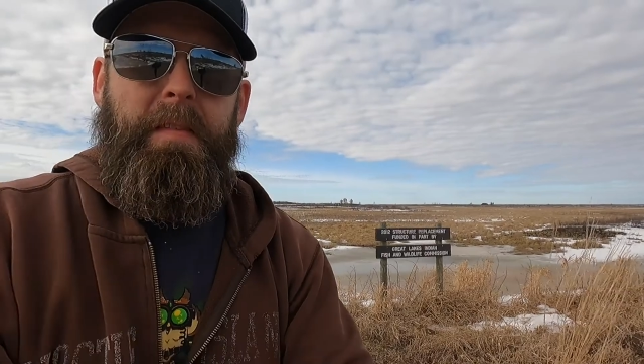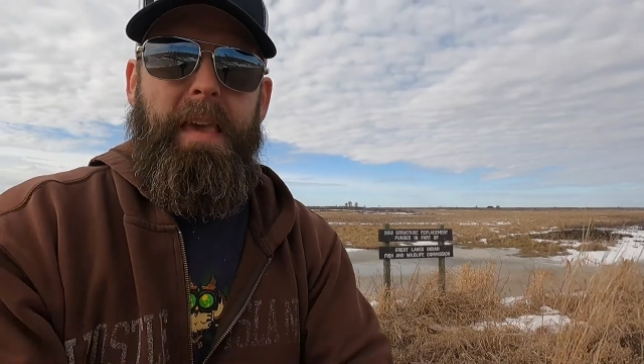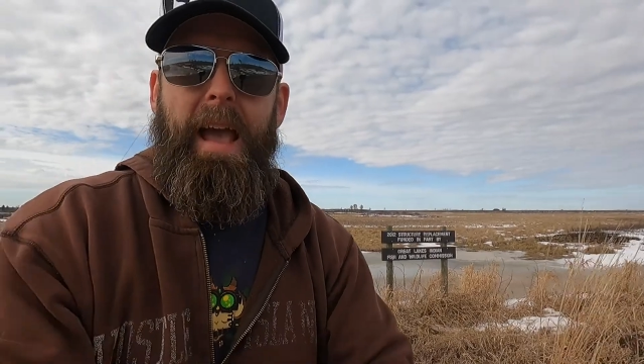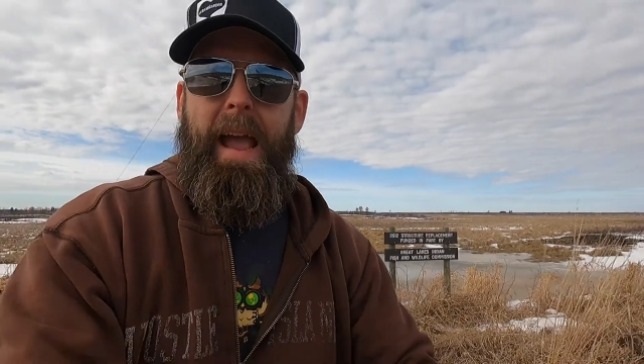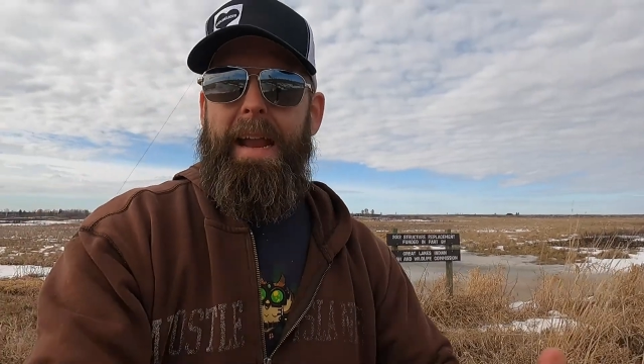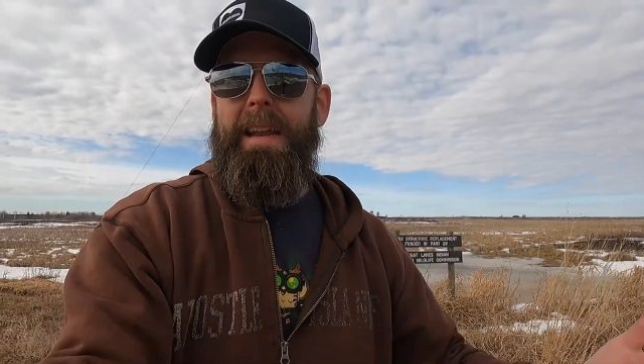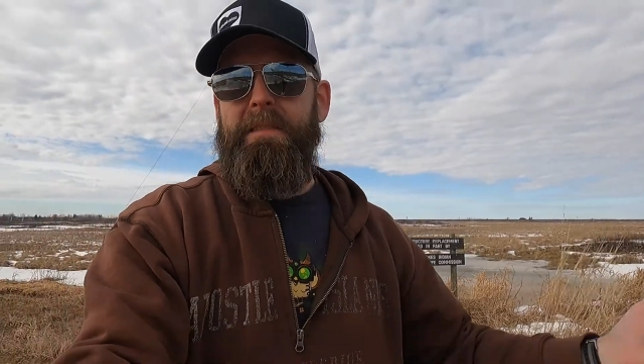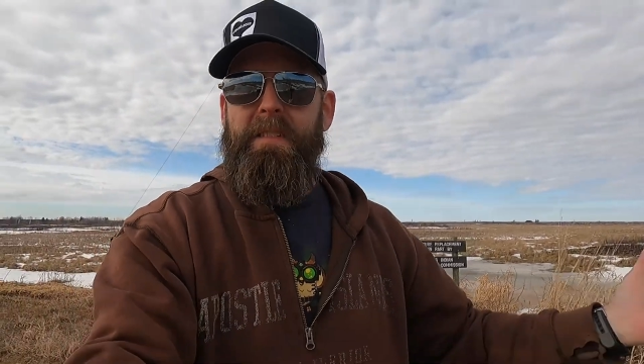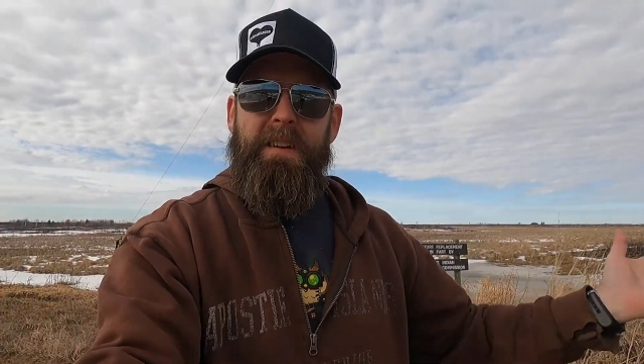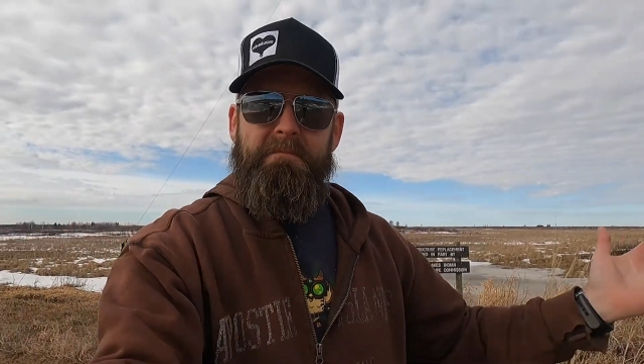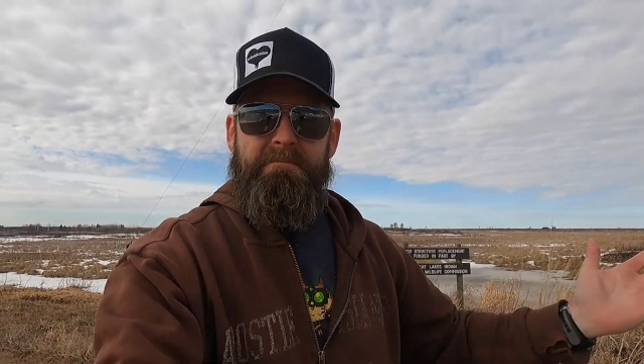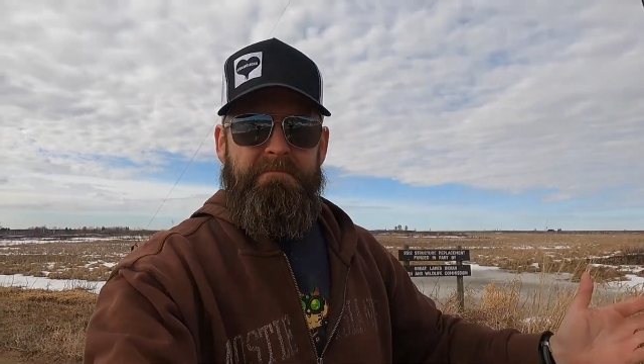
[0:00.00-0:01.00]
kind of
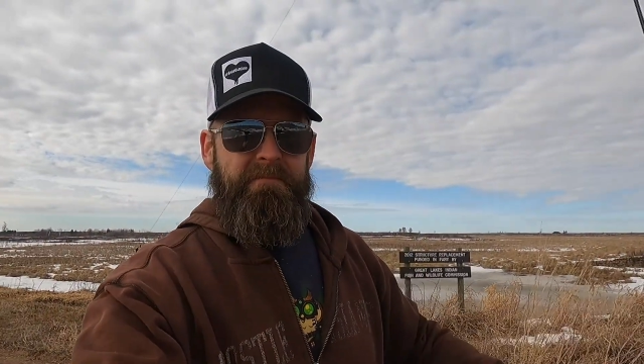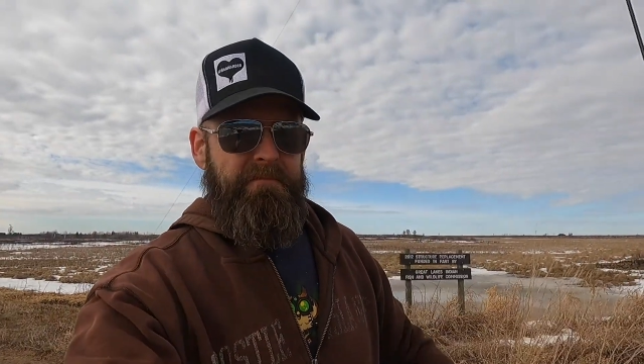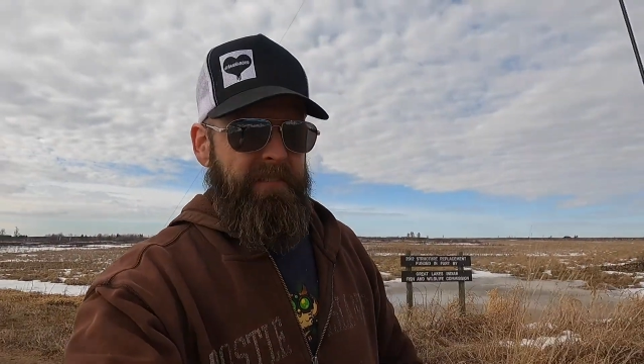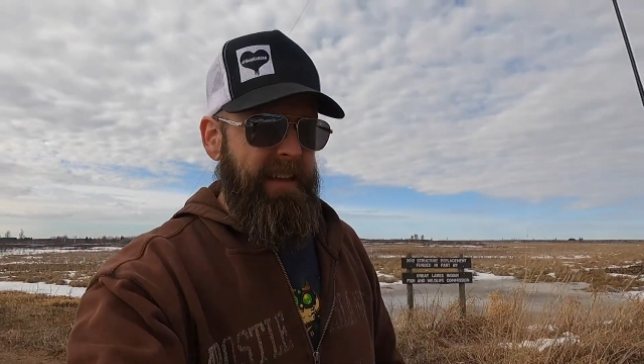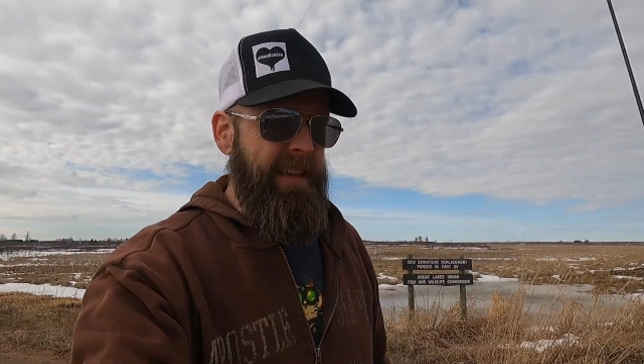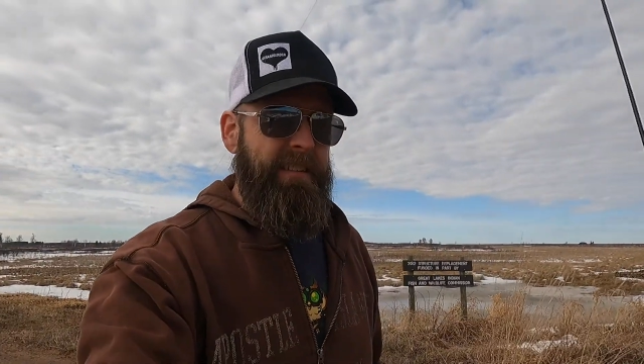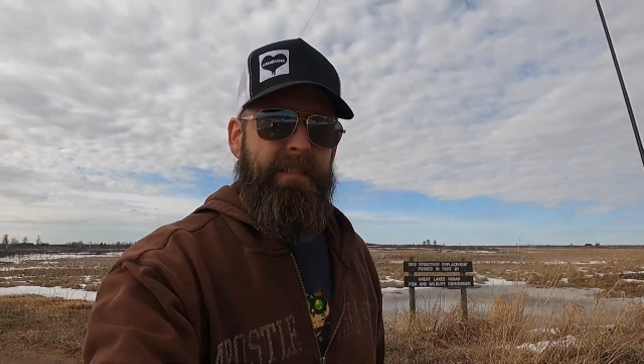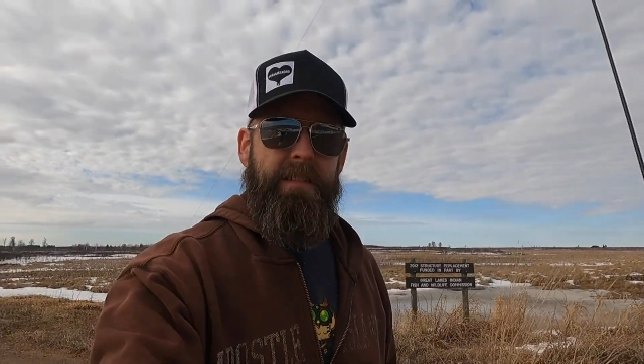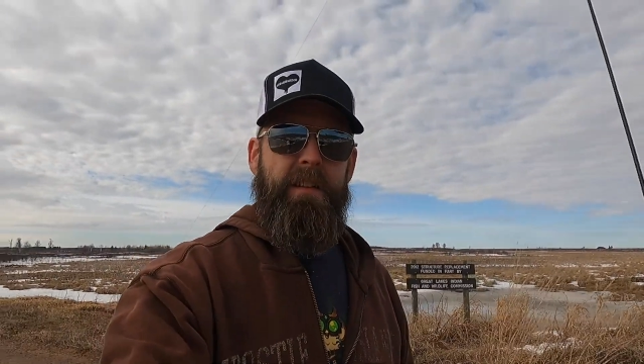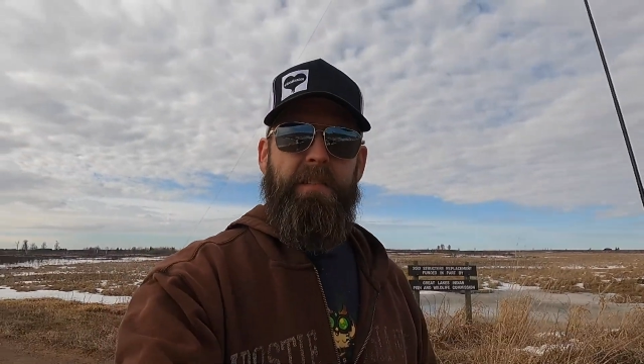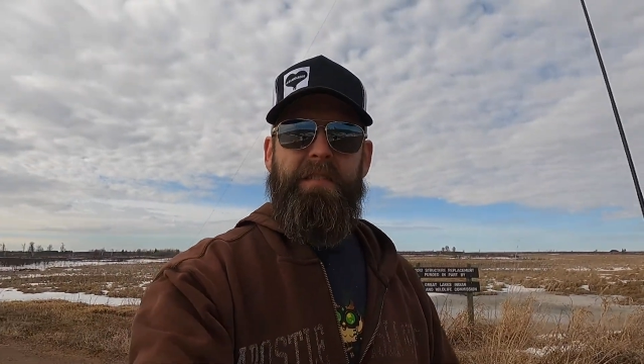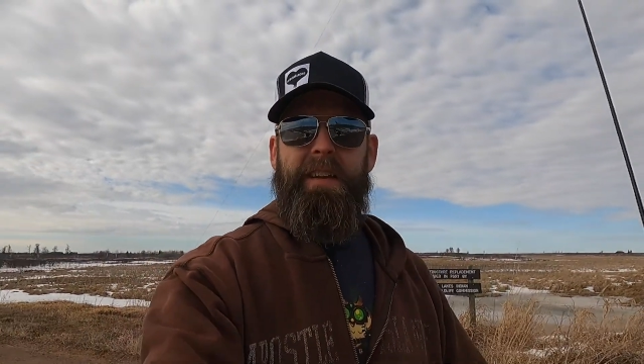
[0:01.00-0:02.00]
a V, a
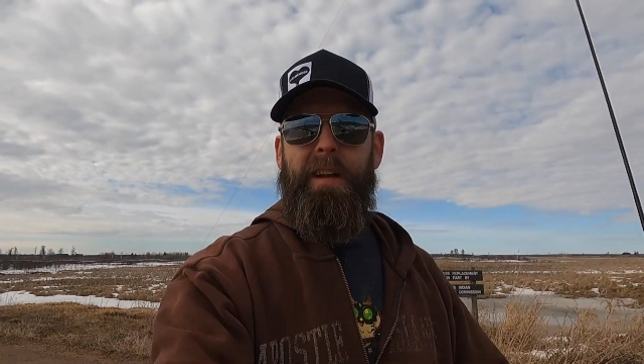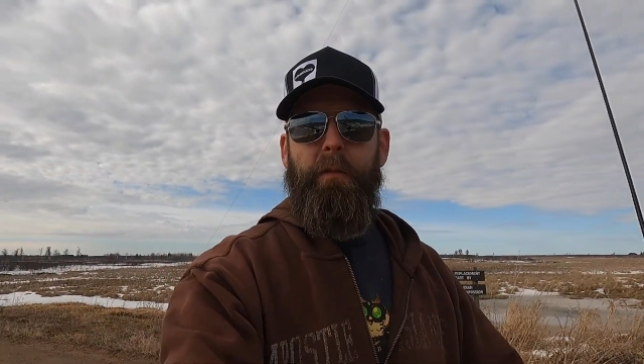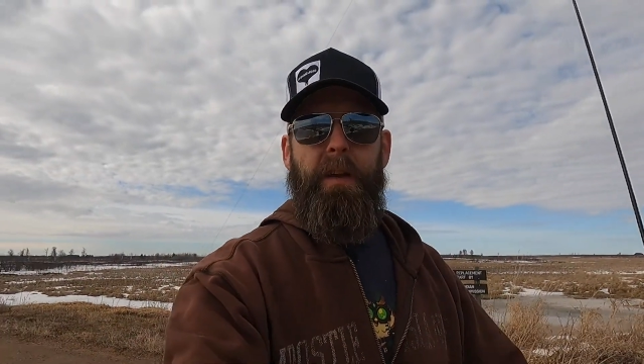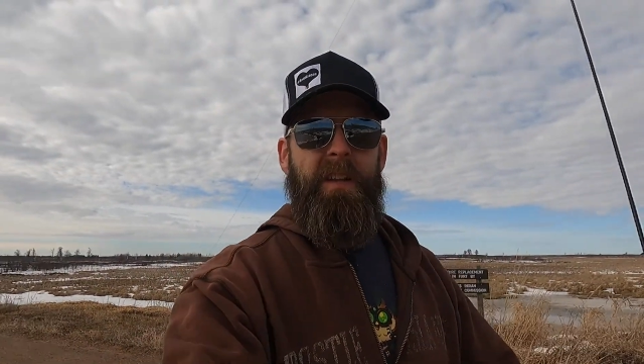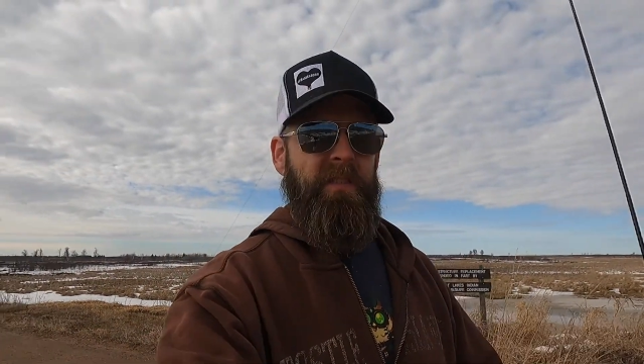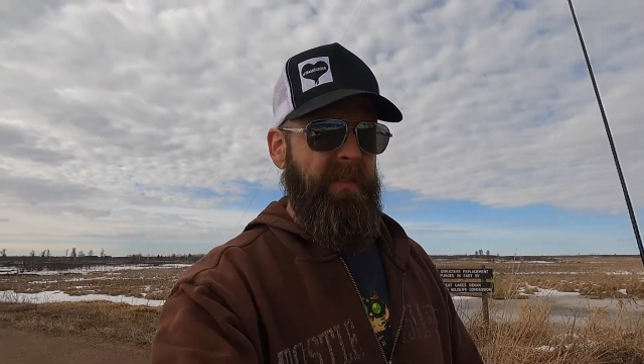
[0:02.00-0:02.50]
little sideways